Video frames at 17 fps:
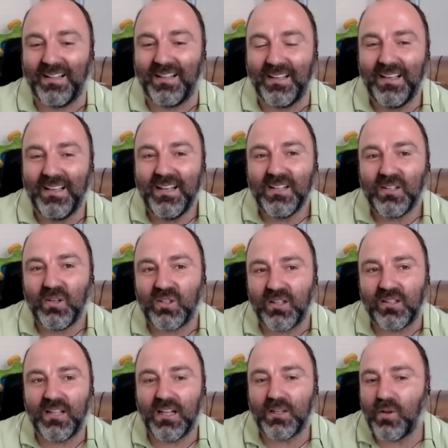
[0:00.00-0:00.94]

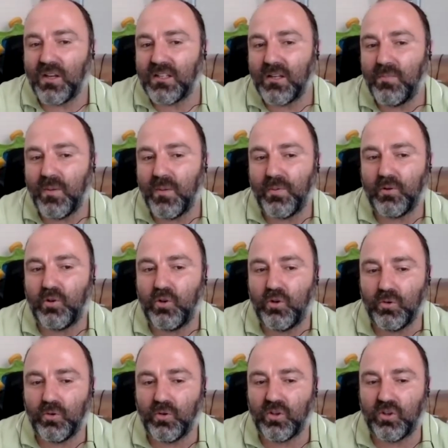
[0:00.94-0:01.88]
That's why some people
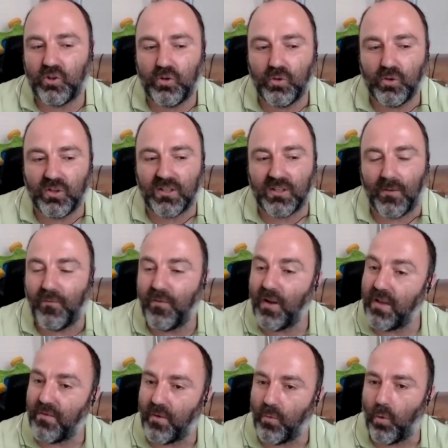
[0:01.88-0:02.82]
choose some
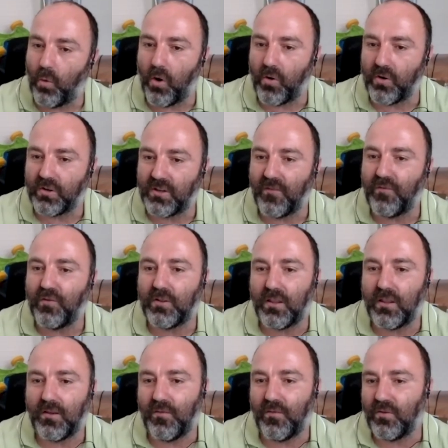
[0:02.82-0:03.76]
flavored water. So if
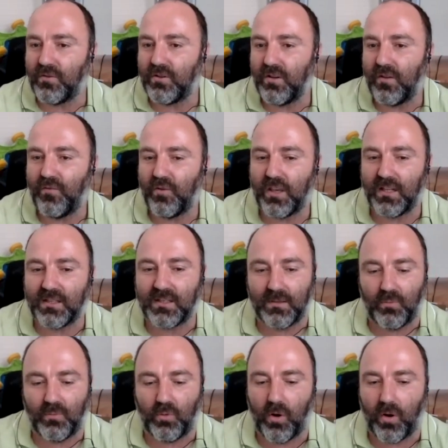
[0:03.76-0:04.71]
you get
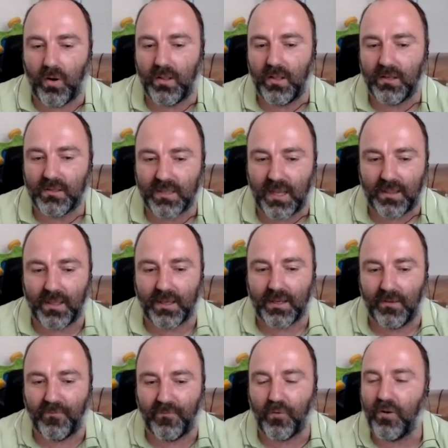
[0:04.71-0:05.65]
some water that's got like
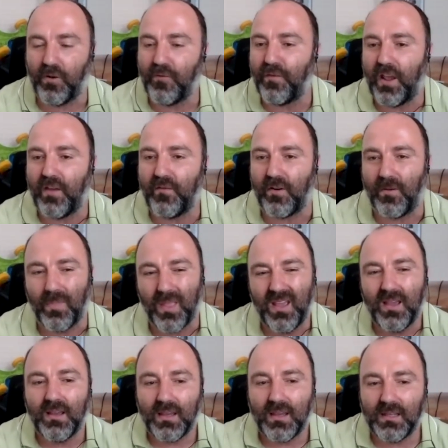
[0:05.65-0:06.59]
a fruity flavor,
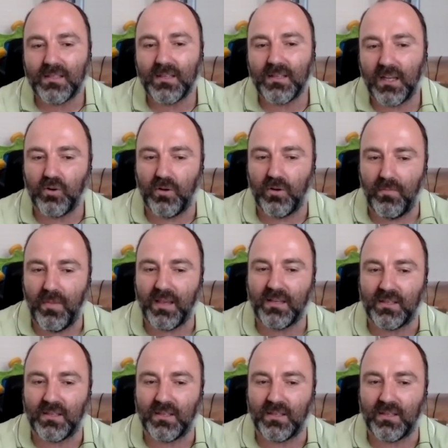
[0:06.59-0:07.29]
it's actually makes